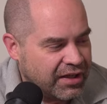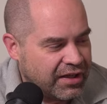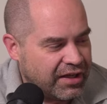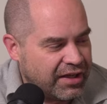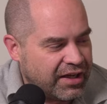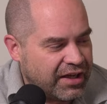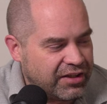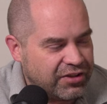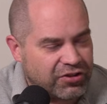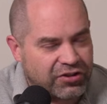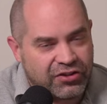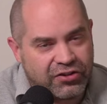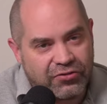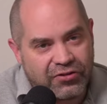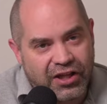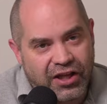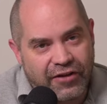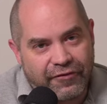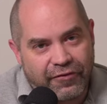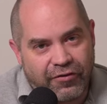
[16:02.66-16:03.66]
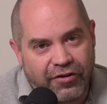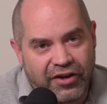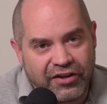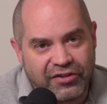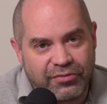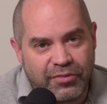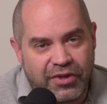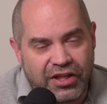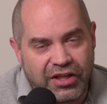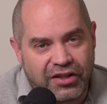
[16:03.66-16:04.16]
And you can do that for
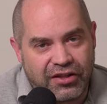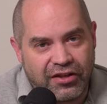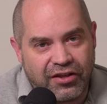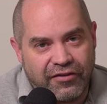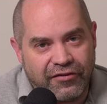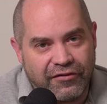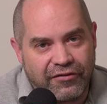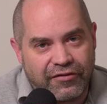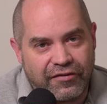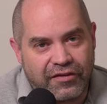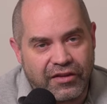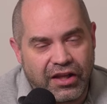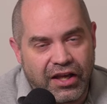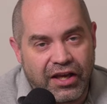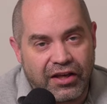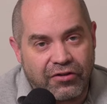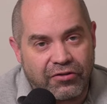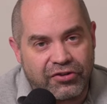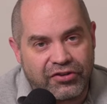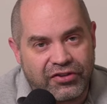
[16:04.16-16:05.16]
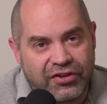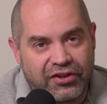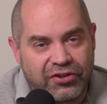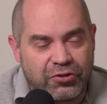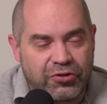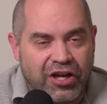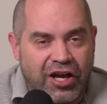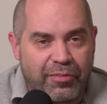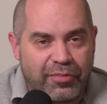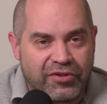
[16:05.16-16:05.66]
as many of the angles as
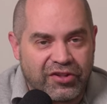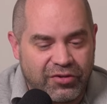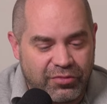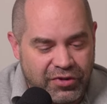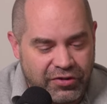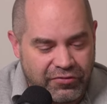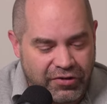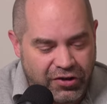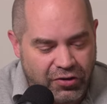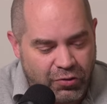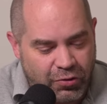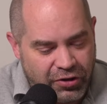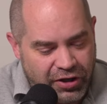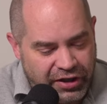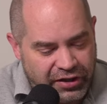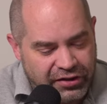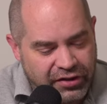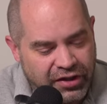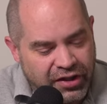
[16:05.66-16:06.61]
you happen to be recording.